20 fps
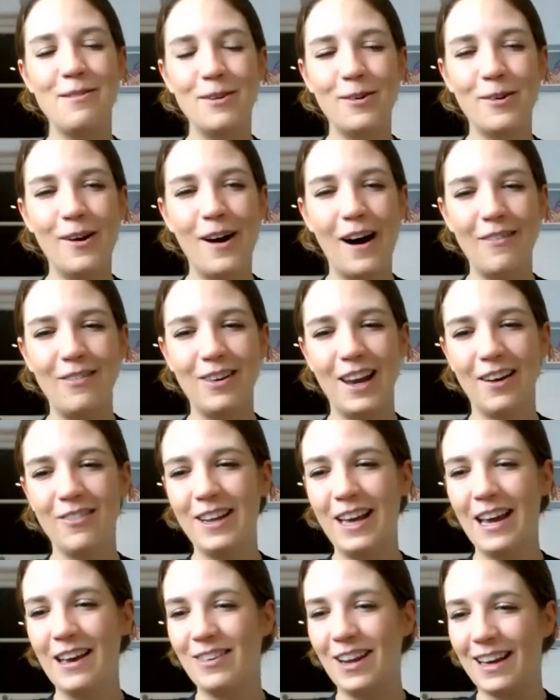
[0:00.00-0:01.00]
hope you all have a
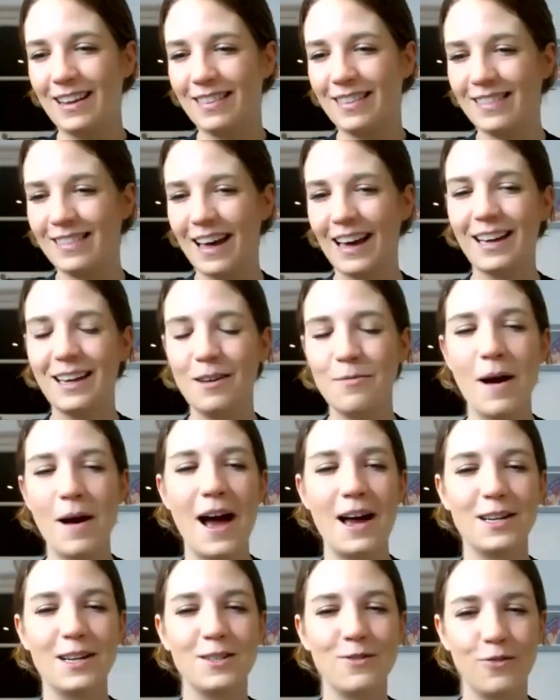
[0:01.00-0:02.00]
lovely evening. Thank you,
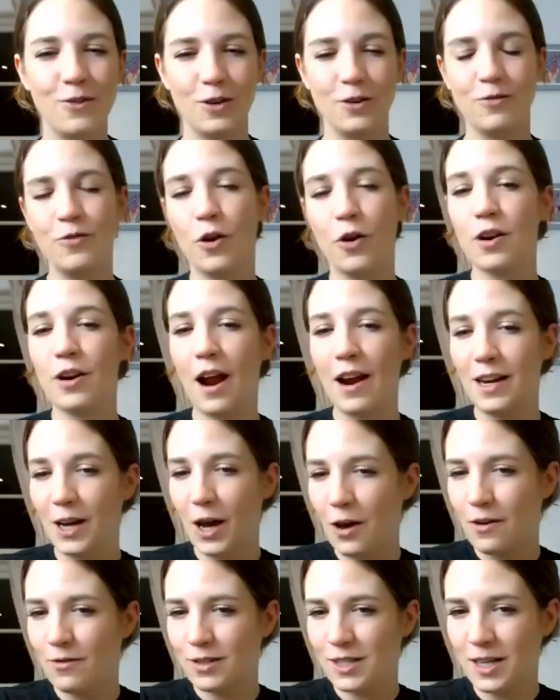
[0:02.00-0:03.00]
Mahesh, for
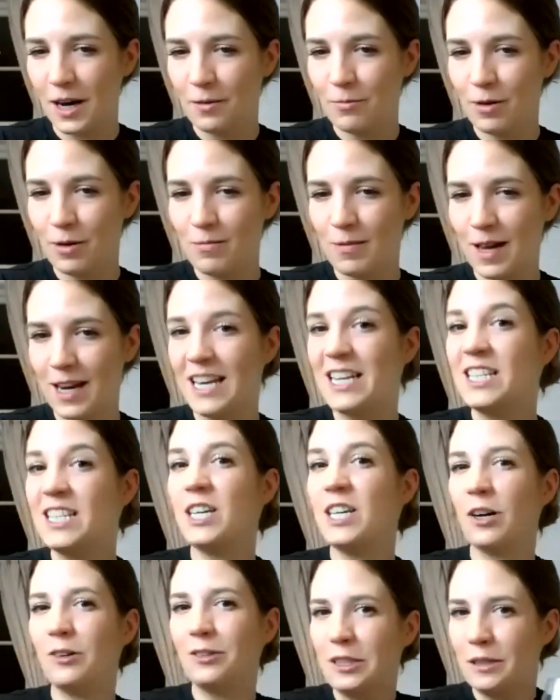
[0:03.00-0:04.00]
running over time with me and
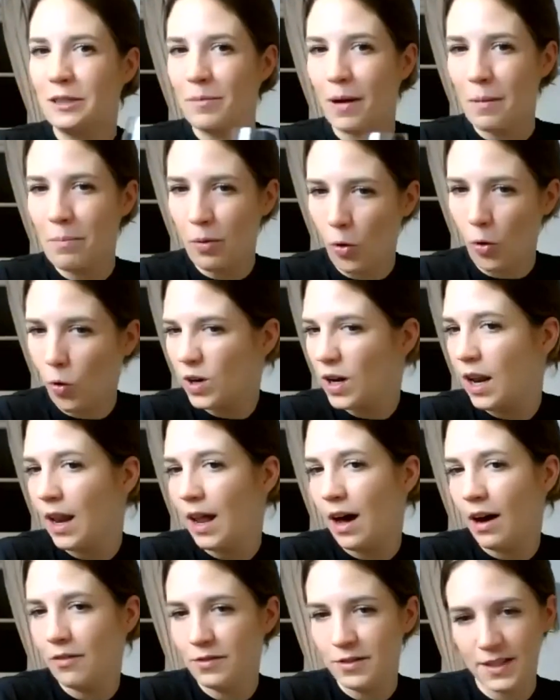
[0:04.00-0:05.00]
indulging my port
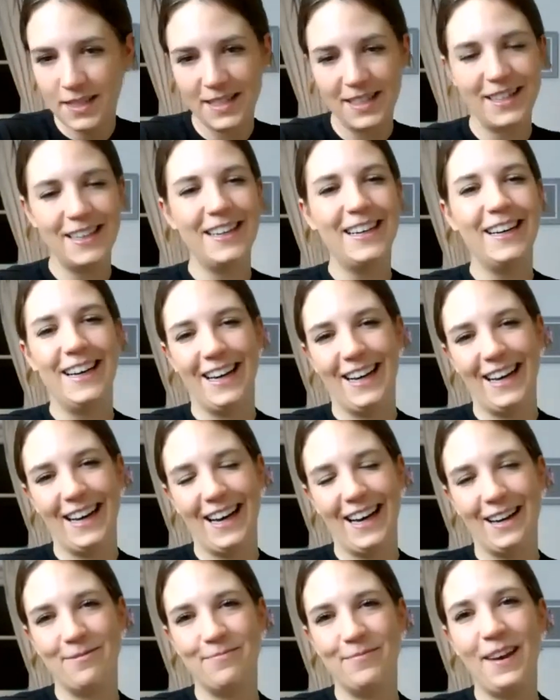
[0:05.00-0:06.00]
loves.
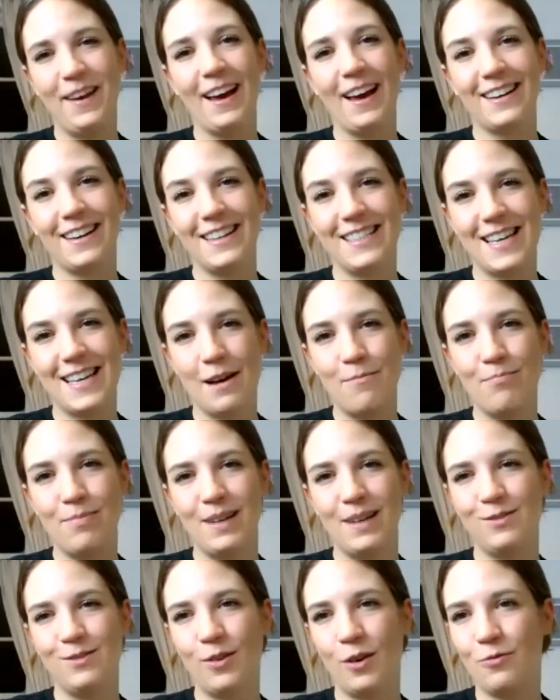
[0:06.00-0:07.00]
Like I said,
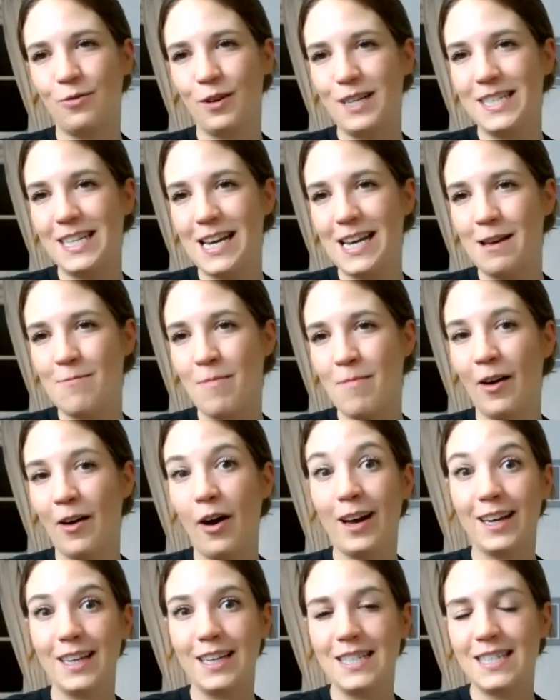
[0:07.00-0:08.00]
please feel free to email.
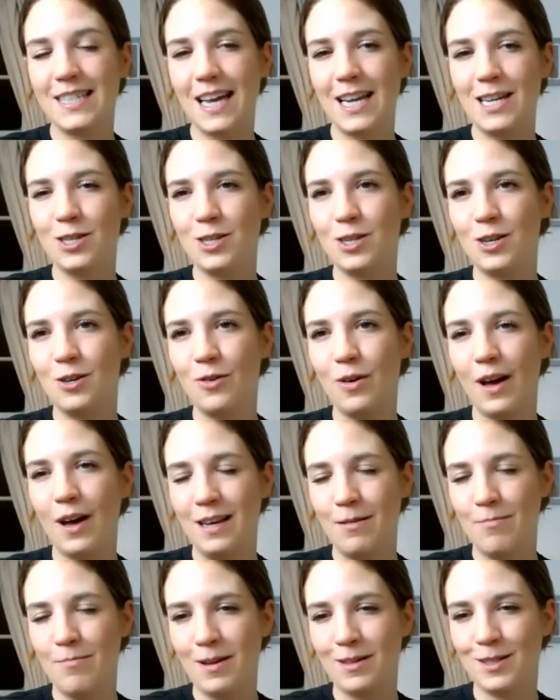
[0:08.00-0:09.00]
I'm going to send you
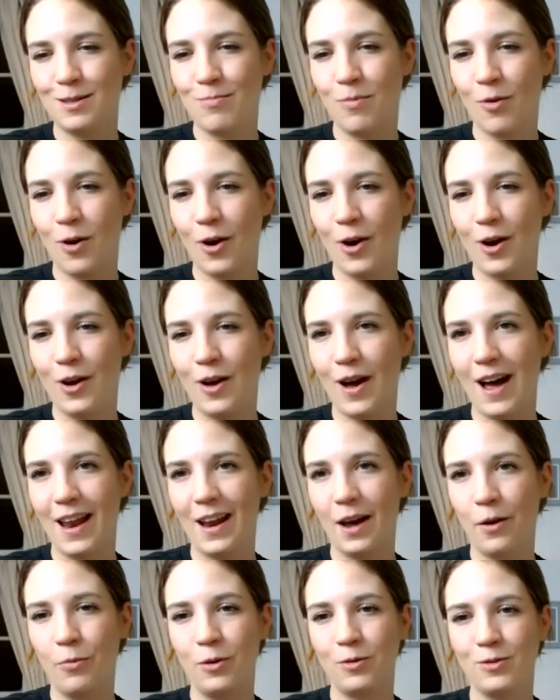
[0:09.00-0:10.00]
an email tomorrow
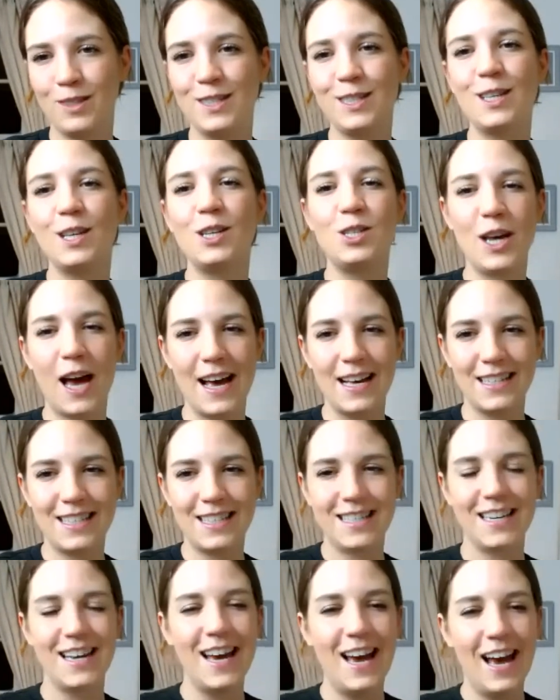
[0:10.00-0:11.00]
and I will
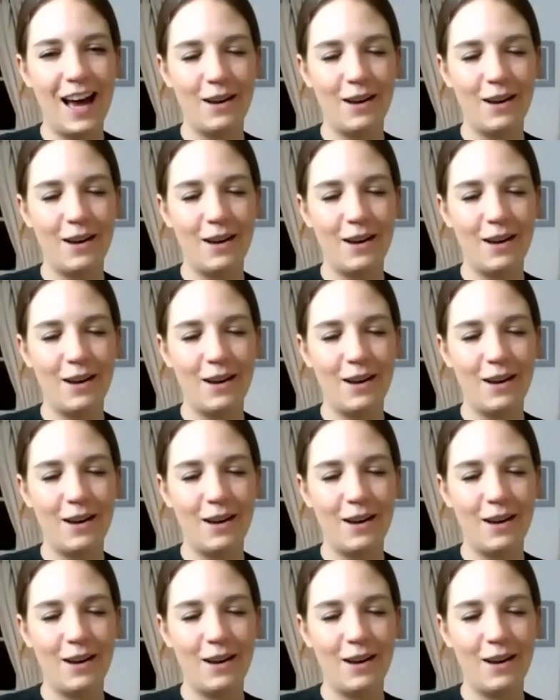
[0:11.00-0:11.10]
suggest